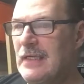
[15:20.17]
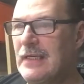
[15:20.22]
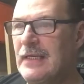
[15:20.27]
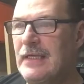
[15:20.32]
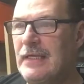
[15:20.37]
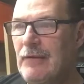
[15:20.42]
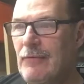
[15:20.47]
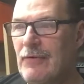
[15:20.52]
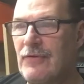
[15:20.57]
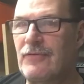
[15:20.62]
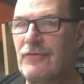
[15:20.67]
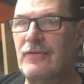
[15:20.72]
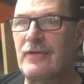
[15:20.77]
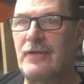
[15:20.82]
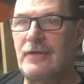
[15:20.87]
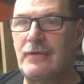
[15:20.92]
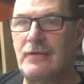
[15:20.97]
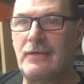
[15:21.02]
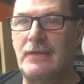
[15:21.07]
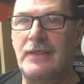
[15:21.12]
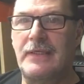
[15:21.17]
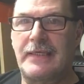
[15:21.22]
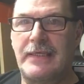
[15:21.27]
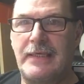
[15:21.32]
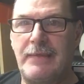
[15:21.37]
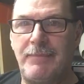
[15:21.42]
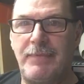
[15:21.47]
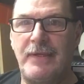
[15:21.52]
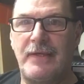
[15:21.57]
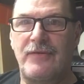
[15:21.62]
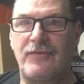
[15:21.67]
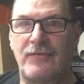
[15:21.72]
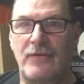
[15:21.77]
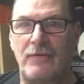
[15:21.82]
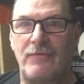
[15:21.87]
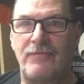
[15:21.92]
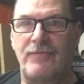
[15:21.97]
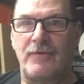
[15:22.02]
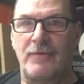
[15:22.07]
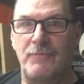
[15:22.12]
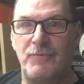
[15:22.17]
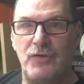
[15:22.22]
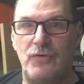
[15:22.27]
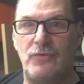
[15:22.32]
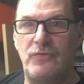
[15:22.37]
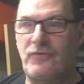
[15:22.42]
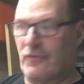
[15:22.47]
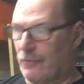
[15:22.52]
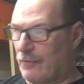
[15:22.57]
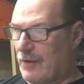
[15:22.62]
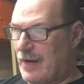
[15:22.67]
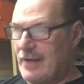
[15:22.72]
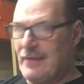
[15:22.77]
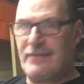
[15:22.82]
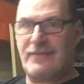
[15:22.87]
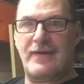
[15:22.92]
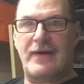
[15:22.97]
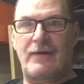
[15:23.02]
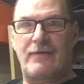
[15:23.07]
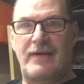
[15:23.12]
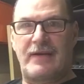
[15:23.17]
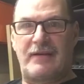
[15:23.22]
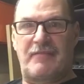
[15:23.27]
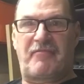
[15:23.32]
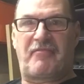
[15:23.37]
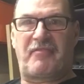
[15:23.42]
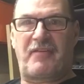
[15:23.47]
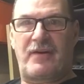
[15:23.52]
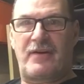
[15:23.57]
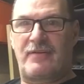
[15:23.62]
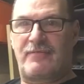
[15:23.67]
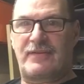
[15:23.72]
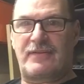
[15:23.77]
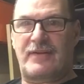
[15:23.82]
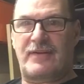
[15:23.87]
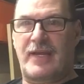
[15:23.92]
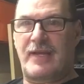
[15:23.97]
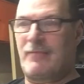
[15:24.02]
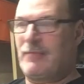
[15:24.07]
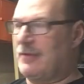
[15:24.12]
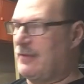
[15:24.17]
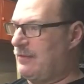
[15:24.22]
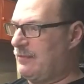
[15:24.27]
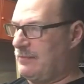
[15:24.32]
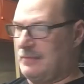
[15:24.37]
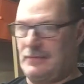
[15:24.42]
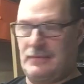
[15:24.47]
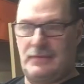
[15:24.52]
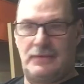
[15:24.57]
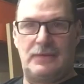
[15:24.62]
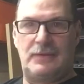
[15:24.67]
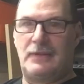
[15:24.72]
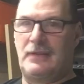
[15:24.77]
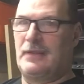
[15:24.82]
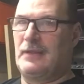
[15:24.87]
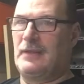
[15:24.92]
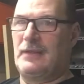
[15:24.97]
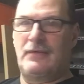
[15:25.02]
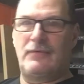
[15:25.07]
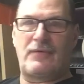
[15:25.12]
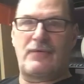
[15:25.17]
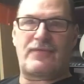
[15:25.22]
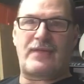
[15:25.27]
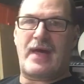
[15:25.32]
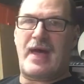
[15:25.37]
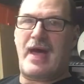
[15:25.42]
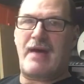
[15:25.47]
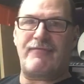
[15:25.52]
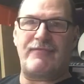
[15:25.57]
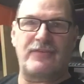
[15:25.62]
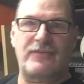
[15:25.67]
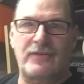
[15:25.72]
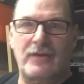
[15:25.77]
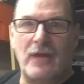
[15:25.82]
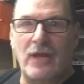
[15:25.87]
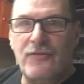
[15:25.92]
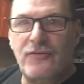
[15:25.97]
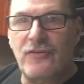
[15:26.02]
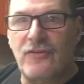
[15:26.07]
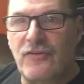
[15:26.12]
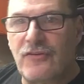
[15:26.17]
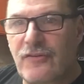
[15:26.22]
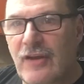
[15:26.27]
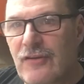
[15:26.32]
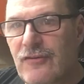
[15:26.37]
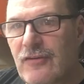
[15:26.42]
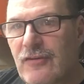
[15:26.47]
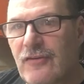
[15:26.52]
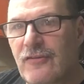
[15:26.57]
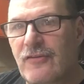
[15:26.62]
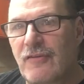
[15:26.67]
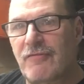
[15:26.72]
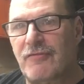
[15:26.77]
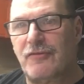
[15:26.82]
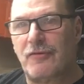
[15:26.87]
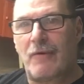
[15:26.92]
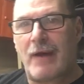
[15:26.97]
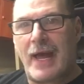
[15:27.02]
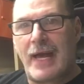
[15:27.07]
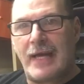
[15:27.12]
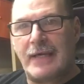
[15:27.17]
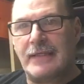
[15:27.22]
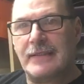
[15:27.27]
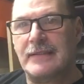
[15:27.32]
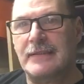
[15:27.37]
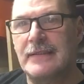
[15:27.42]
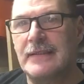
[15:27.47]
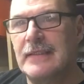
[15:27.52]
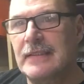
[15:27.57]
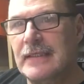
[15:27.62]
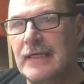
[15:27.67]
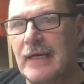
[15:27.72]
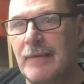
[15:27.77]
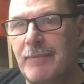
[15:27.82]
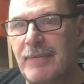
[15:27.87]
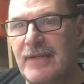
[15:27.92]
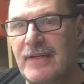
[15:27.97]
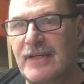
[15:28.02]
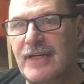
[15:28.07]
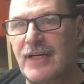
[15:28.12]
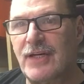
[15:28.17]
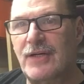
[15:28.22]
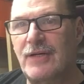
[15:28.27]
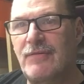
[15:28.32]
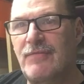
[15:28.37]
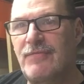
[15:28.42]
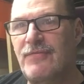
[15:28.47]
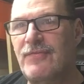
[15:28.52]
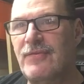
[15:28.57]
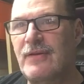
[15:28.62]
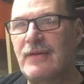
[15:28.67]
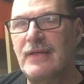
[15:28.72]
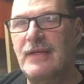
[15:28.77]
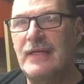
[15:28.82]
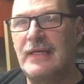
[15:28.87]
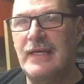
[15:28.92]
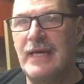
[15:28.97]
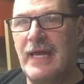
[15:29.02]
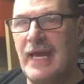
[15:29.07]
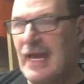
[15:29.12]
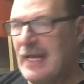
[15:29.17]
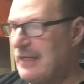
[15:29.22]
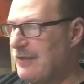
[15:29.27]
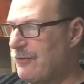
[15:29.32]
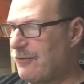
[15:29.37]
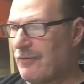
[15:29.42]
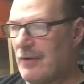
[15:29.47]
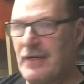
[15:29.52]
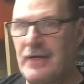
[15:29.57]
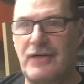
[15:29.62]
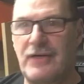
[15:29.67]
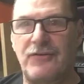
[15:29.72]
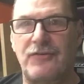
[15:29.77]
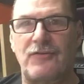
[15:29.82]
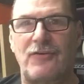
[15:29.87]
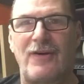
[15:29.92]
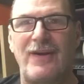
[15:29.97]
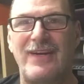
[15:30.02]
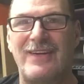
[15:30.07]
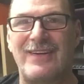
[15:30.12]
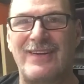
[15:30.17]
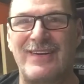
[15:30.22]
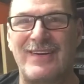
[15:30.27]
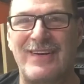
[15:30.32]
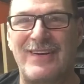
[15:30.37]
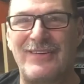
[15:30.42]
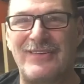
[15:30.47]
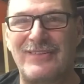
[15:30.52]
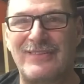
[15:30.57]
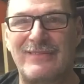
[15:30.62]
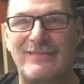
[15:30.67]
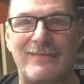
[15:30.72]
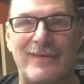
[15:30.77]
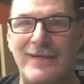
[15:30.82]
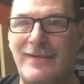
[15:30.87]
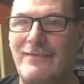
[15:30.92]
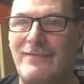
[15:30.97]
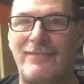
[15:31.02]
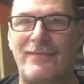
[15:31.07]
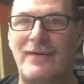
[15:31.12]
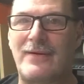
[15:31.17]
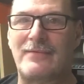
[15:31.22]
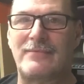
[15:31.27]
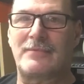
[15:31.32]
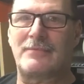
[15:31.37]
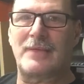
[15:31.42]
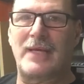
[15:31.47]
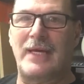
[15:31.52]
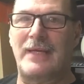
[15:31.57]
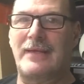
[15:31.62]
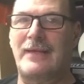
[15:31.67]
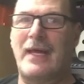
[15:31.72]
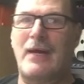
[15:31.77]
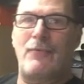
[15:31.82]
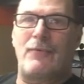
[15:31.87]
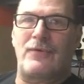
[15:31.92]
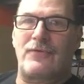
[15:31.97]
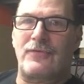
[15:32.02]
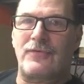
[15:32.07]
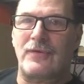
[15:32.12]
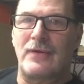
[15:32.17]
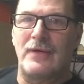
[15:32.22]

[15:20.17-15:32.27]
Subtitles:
he was literally keeping himself amused right there in front of a table with a half a dozen sessions of track, couple of curves, and he was running his train in and out right in front of him. And that was,